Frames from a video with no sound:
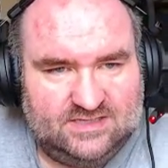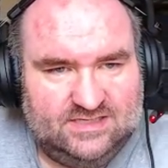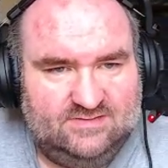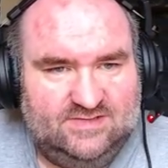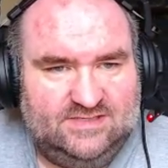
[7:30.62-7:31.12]

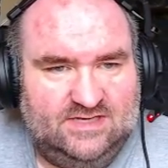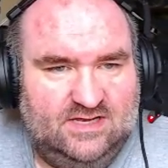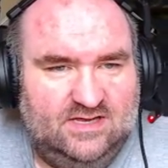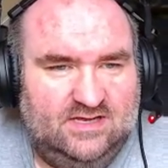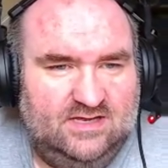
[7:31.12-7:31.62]
Give it
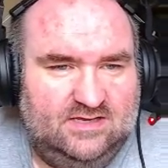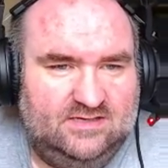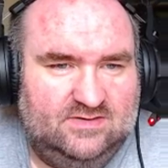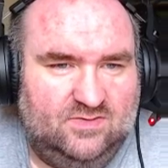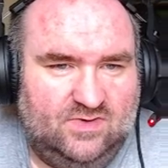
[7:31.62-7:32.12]

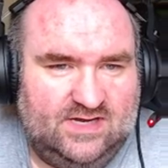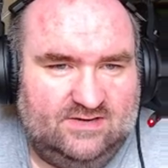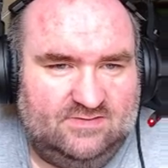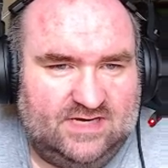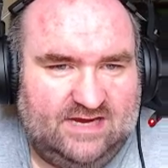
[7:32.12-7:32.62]

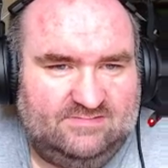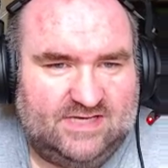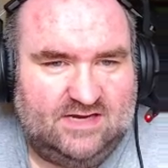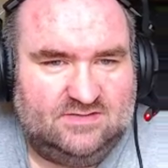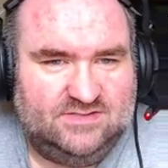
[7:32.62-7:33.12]
whatever game
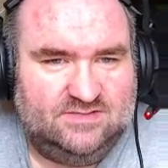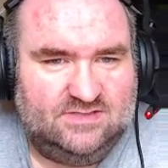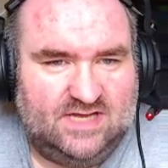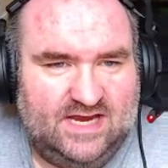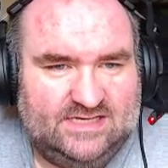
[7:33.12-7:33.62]
title
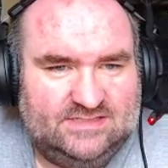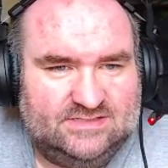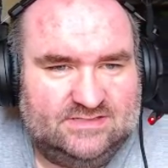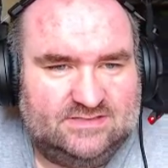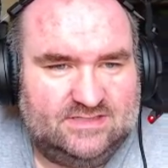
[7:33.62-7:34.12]
you'd like. You
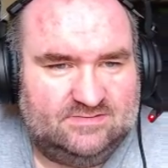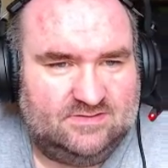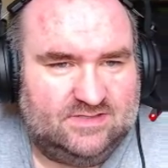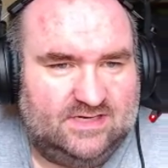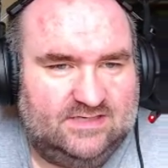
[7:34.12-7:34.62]
just
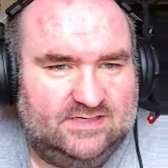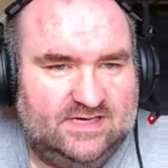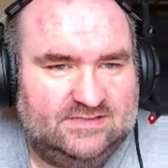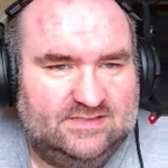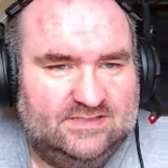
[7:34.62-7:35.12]
okay,
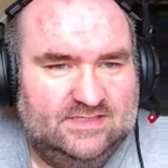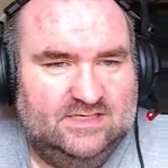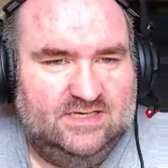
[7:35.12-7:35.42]
next.